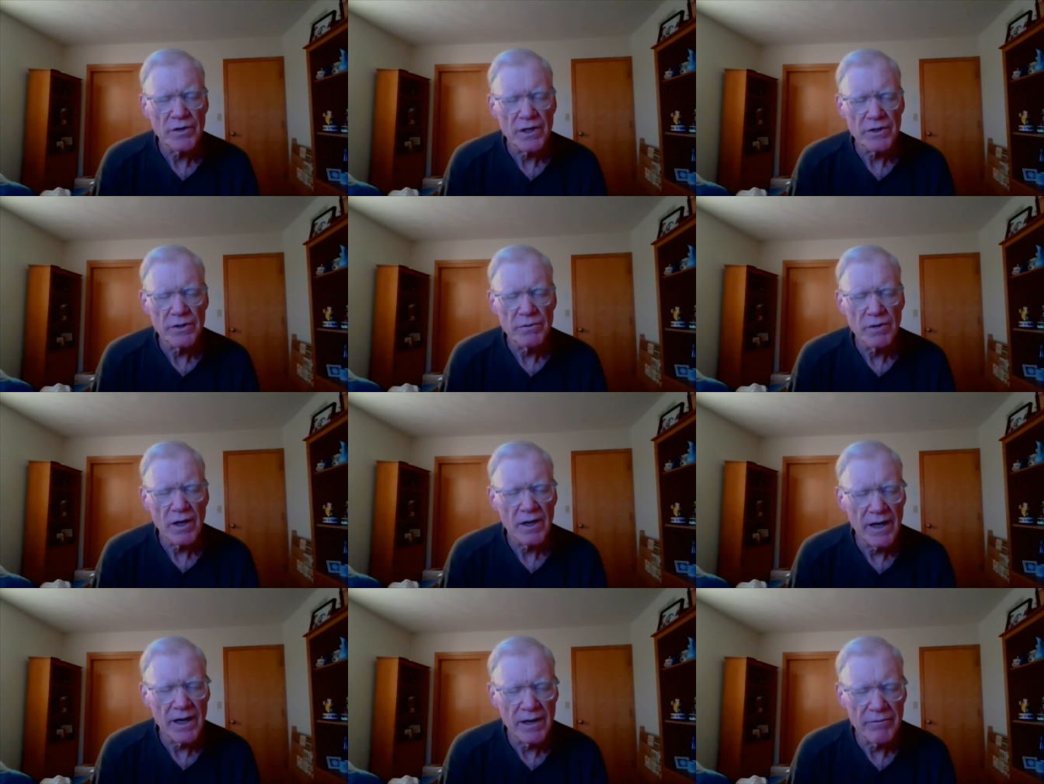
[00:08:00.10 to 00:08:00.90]
that you
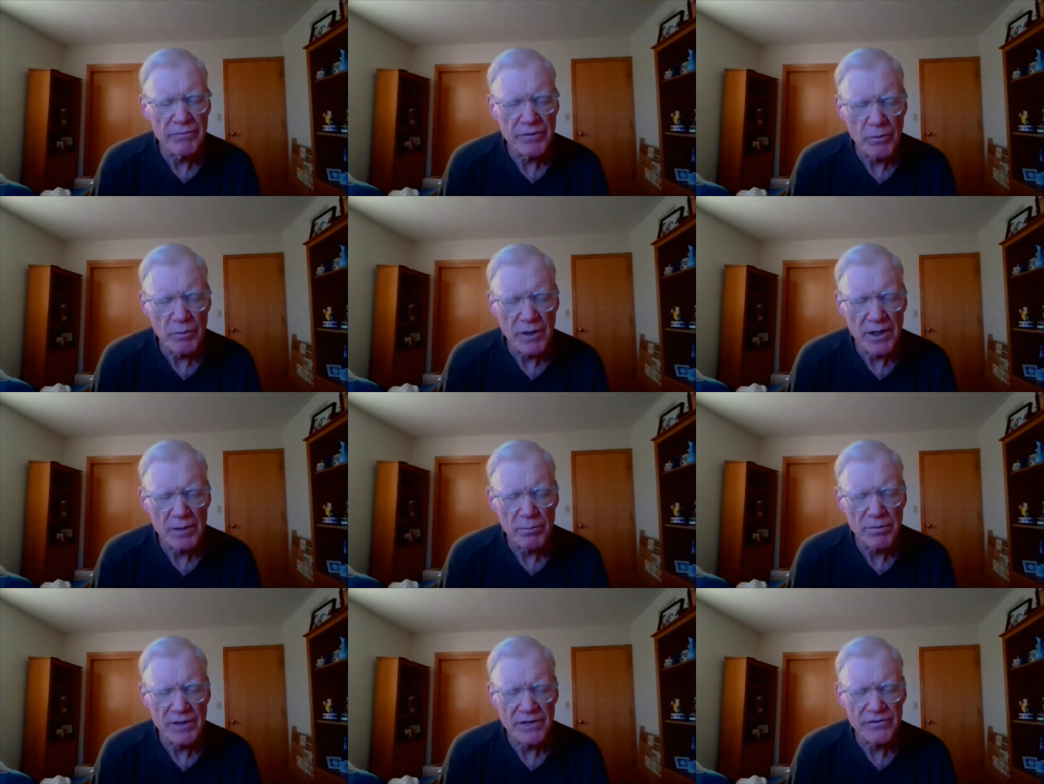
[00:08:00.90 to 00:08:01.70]
are everywhere
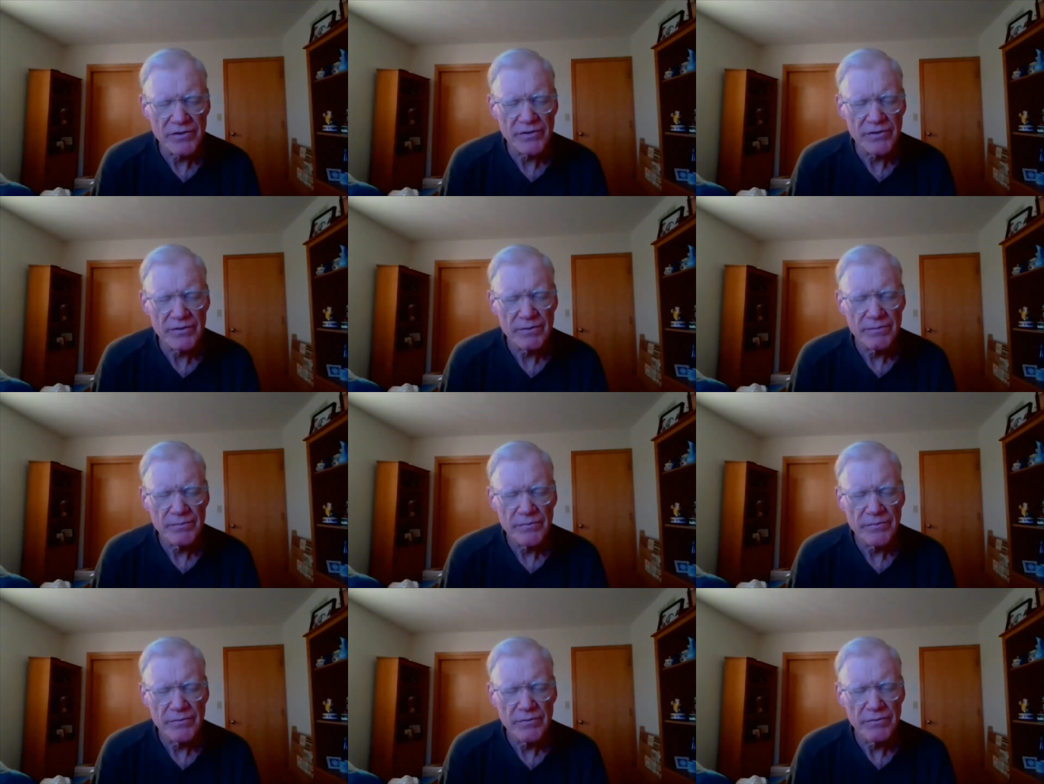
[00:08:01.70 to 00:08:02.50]
present,
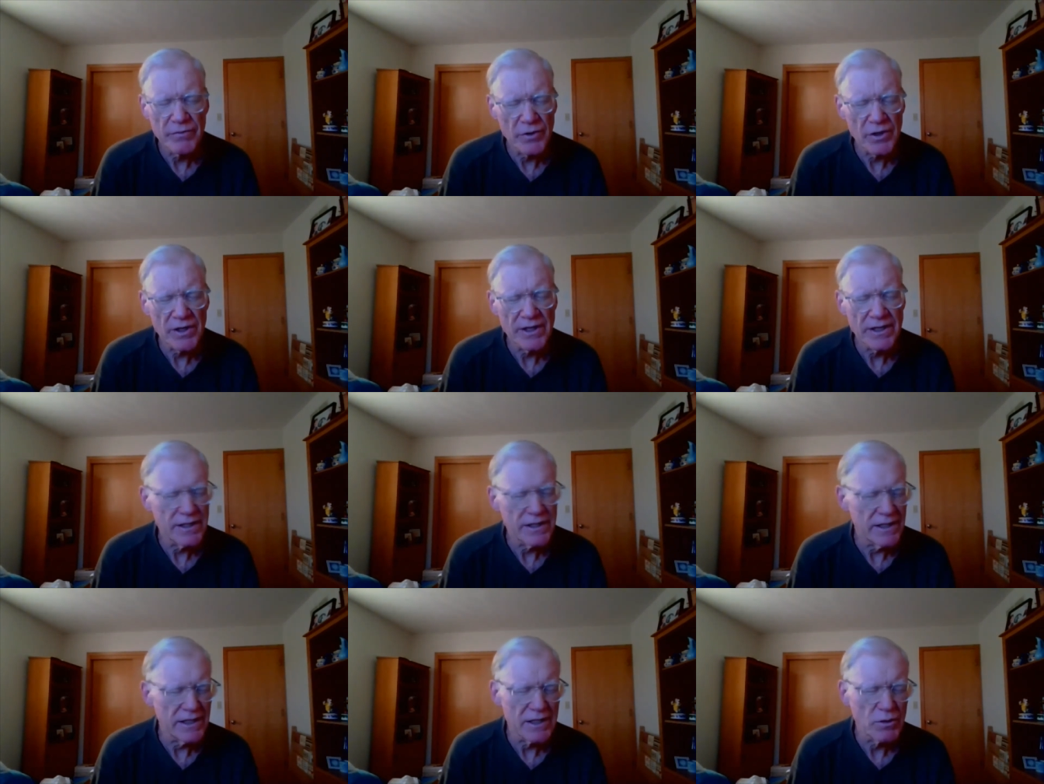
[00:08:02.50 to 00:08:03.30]
fully
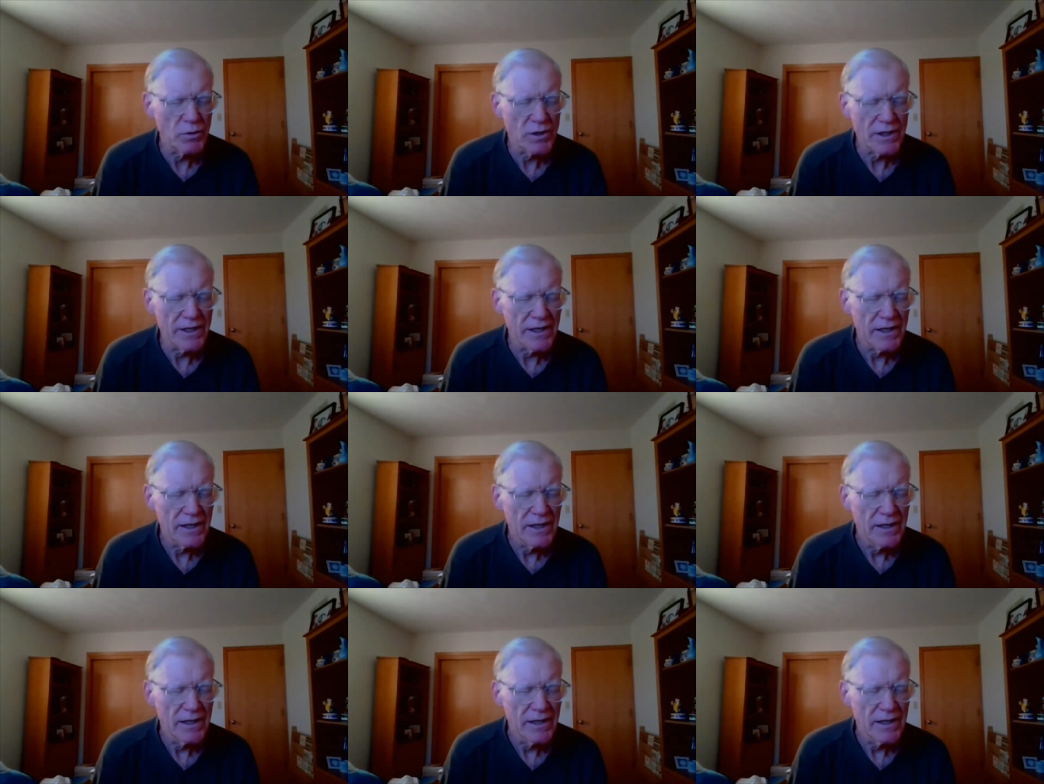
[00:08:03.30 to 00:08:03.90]
and equally,